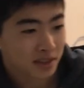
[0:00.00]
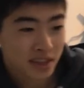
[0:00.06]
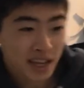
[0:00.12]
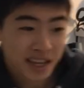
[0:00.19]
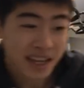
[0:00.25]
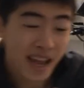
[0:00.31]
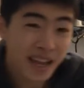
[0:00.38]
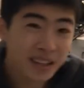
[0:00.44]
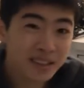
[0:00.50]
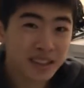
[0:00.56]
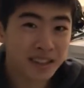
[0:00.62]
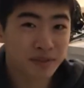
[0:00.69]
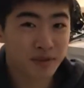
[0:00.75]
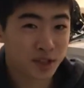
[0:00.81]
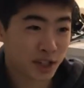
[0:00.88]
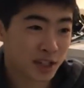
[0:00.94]
they can't
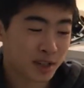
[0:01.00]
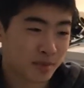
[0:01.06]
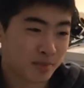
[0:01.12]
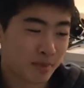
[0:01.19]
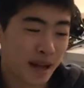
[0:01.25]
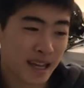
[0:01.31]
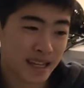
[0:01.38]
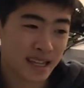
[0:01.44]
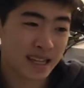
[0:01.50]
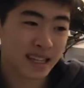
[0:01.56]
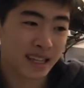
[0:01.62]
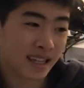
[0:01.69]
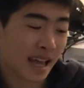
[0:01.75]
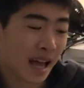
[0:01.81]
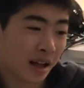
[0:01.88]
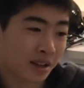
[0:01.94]
live just by
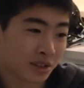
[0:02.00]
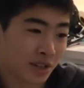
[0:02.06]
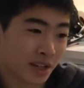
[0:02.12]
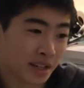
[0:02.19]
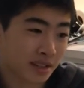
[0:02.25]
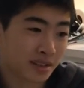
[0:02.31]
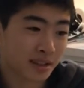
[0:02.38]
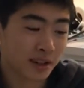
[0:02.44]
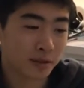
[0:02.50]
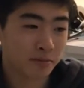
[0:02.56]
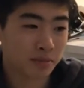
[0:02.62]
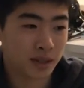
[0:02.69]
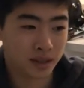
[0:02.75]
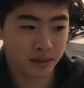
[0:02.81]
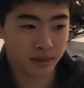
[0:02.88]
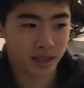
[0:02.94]
eating algae and stuff,
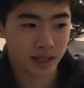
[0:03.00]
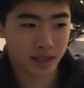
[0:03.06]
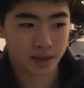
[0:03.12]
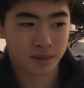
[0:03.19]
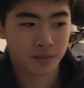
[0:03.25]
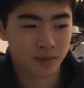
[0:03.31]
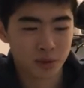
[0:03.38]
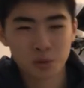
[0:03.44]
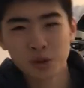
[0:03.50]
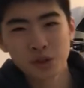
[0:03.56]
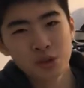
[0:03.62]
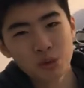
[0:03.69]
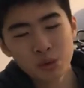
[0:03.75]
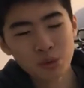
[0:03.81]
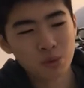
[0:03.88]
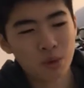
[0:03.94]
but like, would
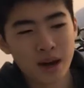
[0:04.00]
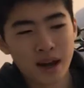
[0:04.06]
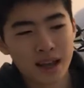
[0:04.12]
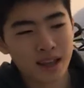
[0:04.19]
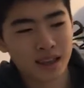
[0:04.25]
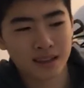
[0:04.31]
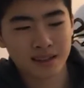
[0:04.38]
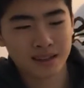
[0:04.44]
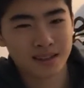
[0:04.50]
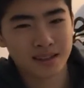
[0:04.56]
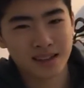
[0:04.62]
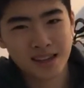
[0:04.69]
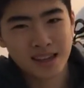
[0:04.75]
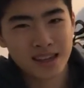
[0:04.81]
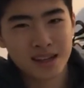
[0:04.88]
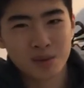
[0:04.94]
you want
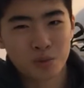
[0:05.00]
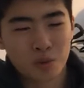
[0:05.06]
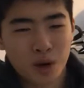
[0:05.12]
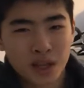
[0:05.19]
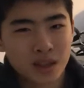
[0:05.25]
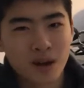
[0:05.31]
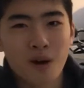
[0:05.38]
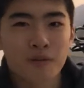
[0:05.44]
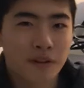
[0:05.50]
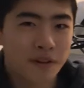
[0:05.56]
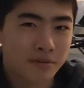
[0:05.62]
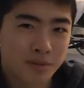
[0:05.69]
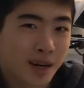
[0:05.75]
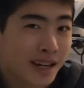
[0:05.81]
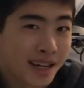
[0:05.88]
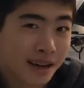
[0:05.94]
to eat 1 loaf
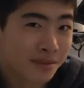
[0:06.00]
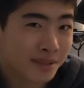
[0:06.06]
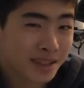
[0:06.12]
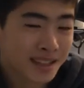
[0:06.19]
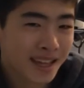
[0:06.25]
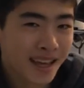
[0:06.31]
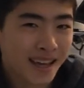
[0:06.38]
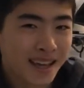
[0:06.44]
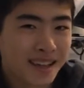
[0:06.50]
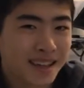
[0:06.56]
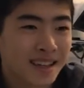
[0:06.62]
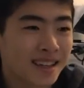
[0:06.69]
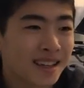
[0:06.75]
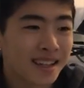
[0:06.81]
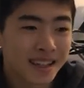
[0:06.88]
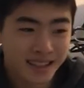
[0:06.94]
of bread every day?
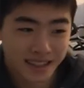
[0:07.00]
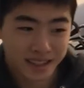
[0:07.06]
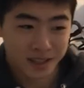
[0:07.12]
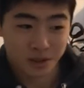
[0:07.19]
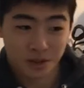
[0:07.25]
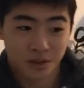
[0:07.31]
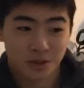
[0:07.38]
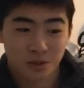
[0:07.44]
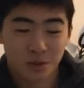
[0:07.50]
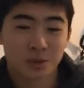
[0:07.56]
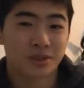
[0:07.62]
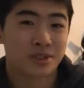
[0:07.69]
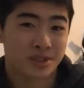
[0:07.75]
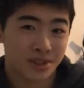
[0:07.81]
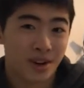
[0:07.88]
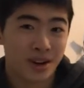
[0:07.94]
Like, you'll
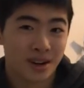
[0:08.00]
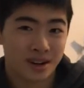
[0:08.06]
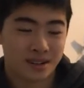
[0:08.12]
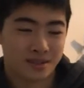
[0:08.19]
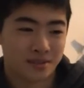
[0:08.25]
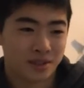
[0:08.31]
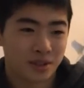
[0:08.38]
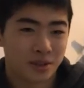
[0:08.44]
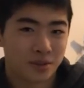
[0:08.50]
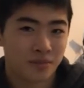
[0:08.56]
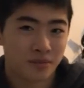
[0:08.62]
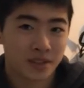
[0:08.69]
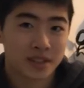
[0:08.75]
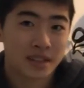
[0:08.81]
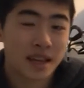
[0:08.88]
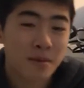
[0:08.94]
starve. So
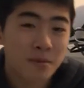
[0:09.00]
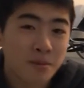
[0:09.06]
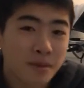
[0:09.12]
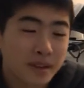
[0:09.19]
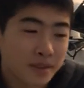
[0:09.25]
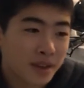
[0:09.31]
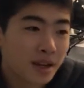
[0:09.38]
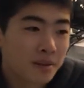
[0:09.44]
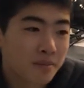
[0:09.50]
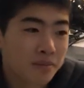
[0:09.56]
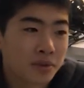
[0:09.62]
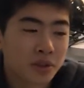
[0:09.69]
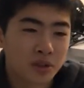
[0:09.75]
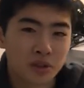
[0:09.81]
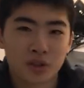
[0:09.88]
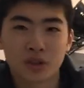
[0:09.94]
same with them.
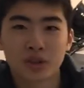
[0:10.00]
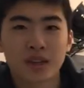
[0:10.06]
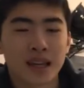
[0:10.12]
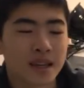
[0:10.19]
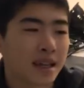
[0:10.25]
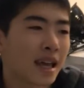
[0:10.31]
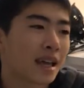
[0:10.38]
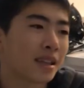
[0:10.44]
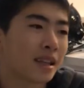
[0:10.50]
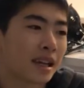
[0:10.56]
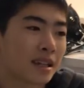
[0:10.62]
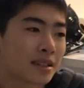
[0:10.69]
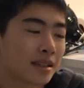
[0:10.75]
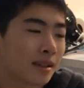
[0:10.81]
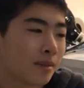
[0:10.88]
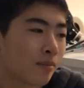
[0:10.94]
You can get
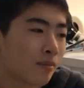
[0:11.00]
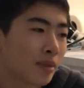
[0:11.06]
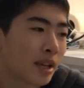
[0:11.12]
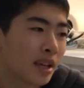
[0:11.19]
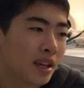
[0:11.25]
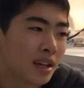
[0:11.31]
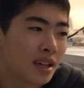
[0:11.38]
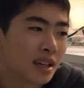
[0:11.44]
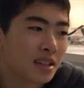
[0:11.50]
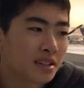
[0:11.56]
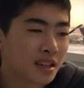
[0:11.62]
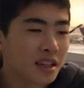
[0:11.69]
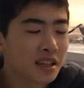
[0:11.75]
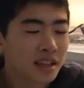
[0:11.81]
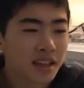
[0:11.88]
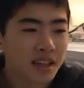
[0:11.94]
like some
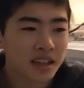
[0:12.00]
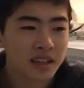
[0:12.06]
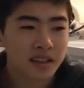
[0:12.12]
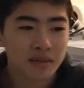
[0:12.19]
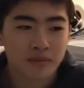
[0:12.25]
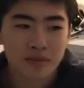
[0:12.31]
sinking